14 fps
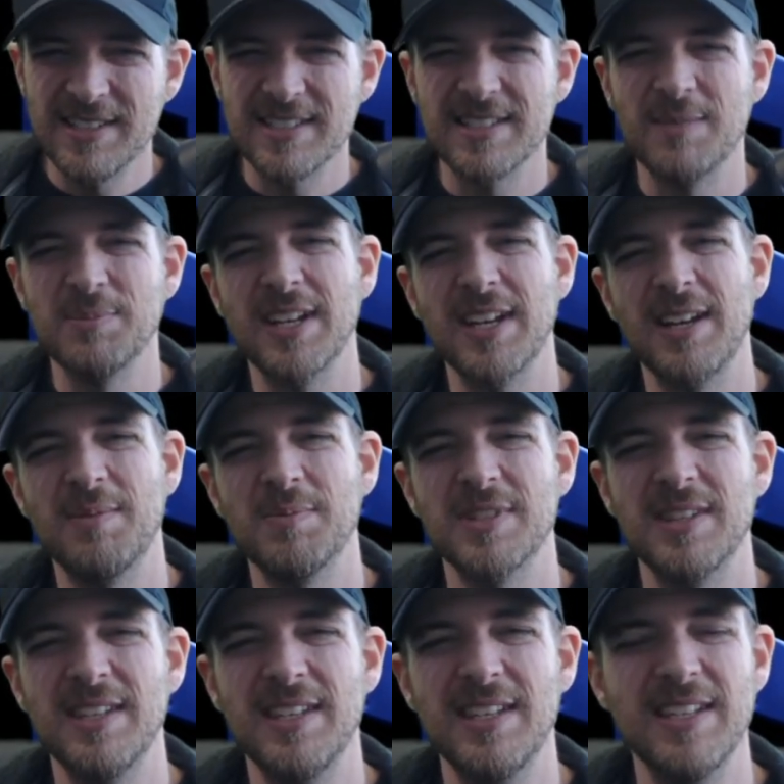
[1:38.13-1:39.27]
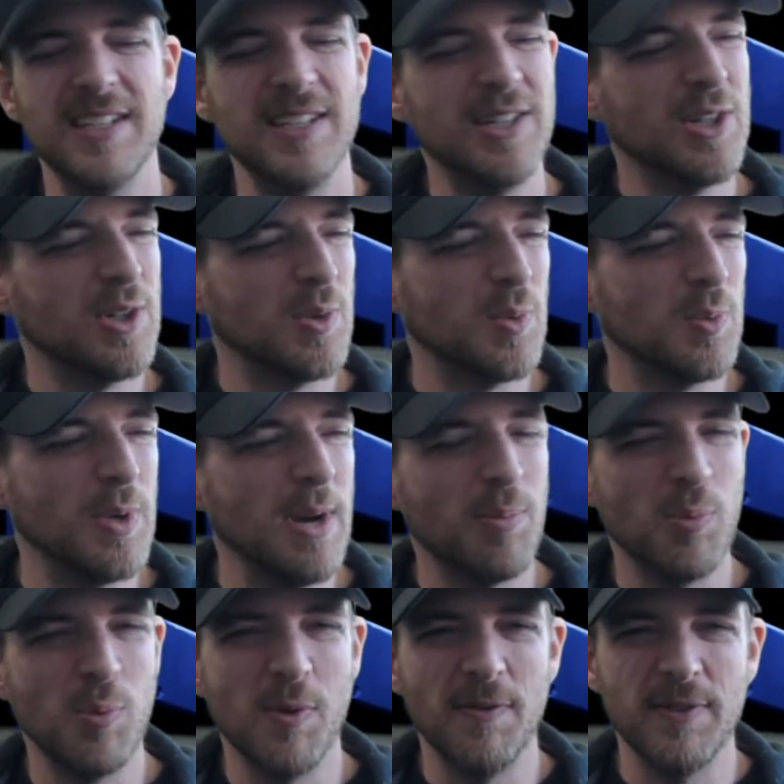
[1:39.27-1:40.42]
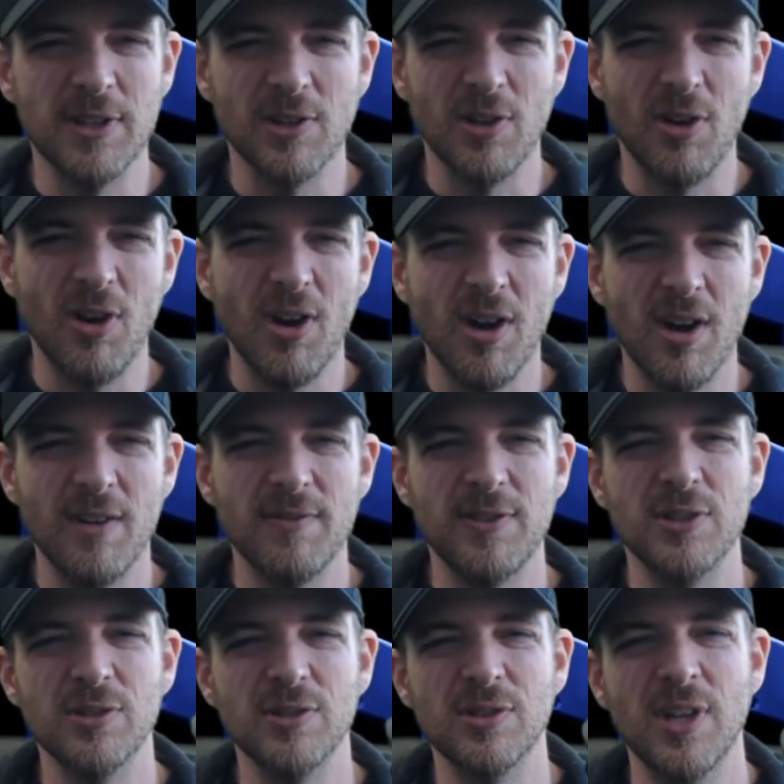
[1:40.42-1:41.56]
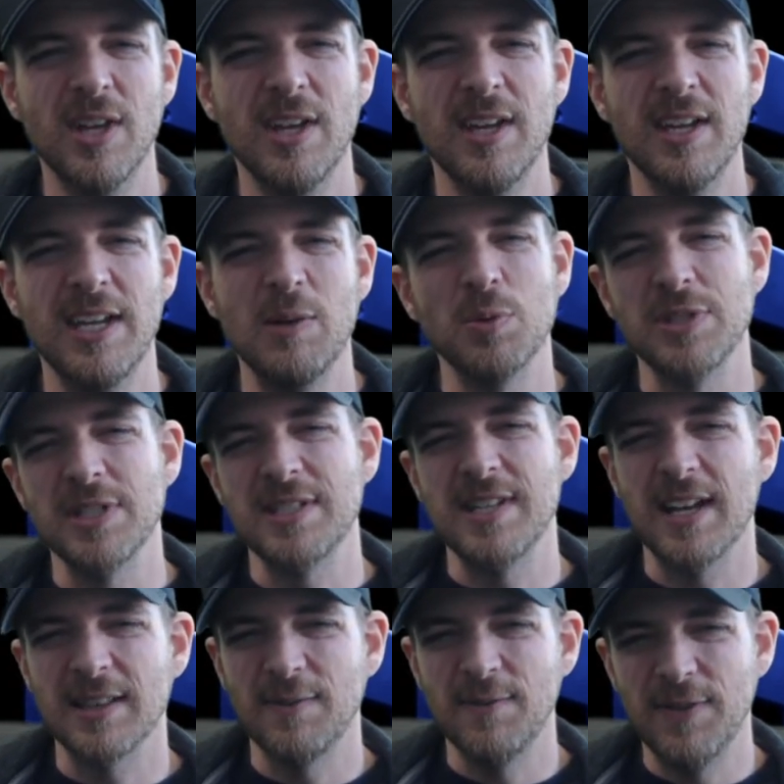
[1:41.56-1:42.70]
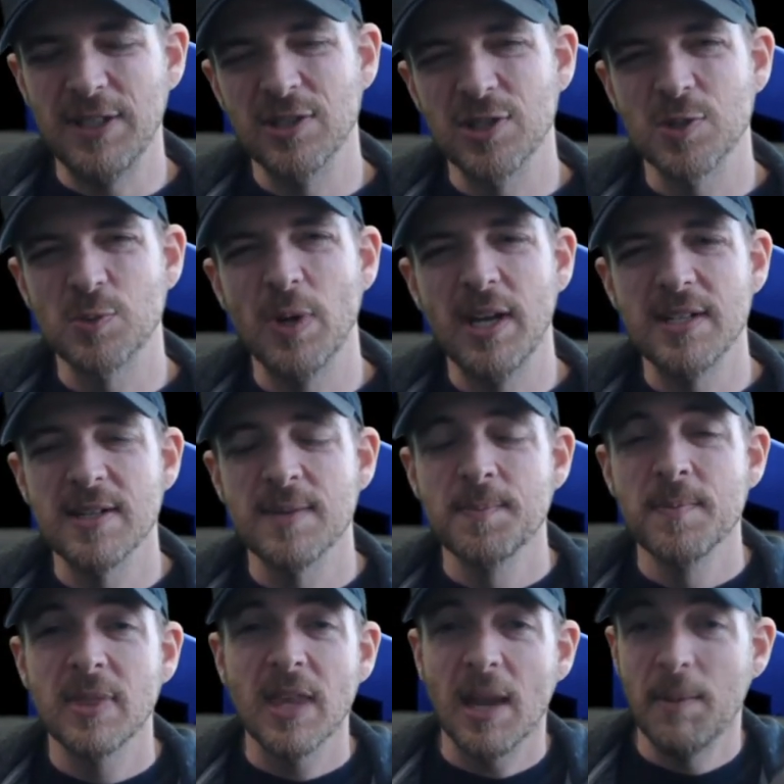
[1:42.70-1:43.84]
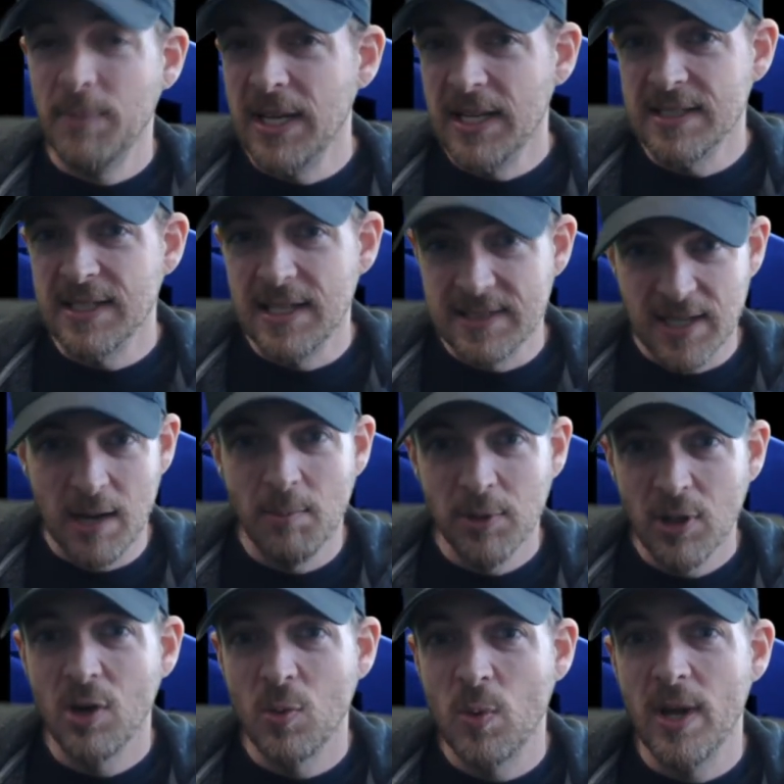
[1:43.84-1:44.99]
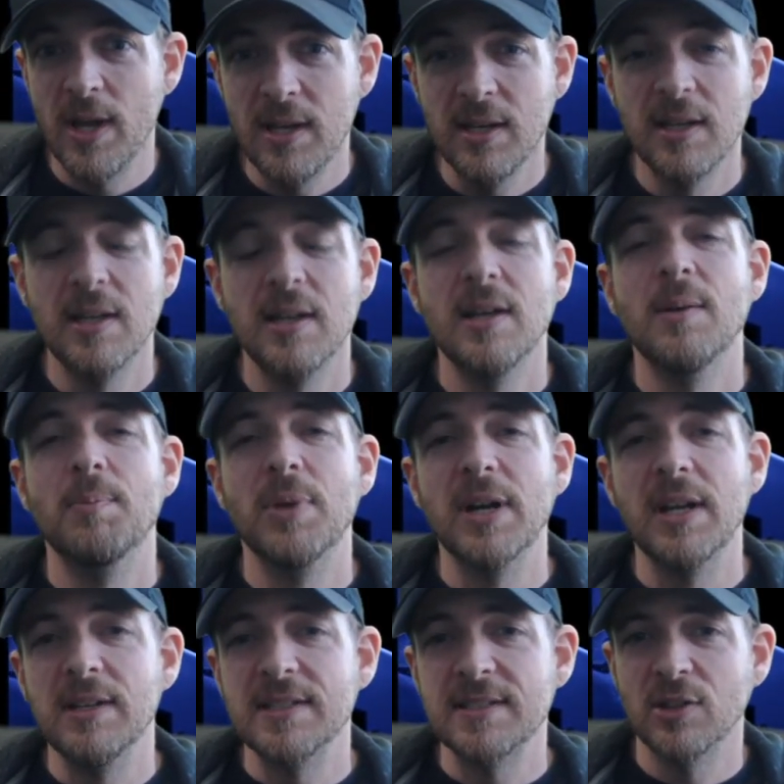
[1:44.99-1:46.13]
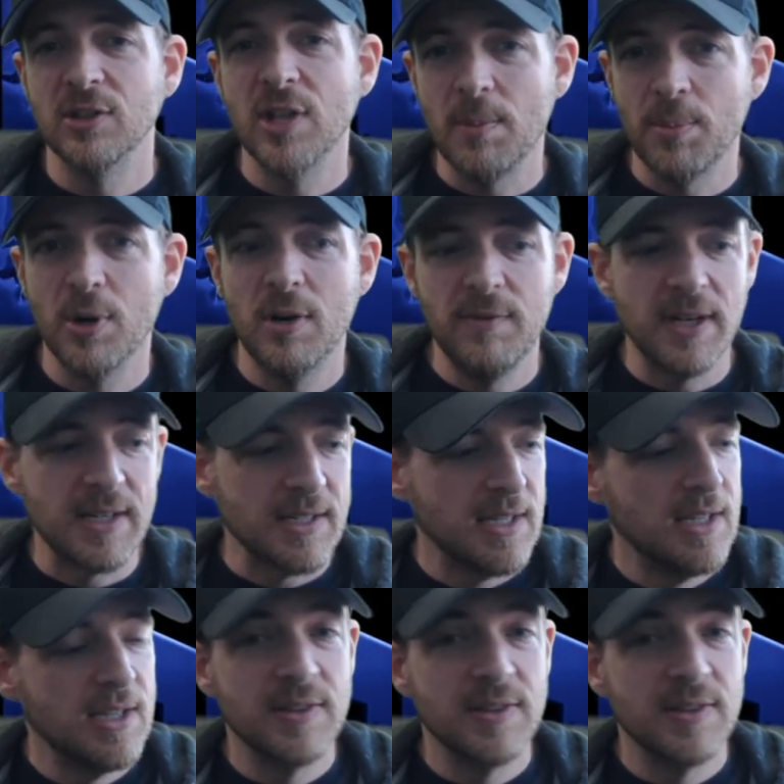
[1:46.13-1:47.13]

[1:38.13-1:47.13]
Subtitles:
Sometimes the grip will feel off. It won't detect the fingers right. I mean, it's come a long way, but it's still not perfect.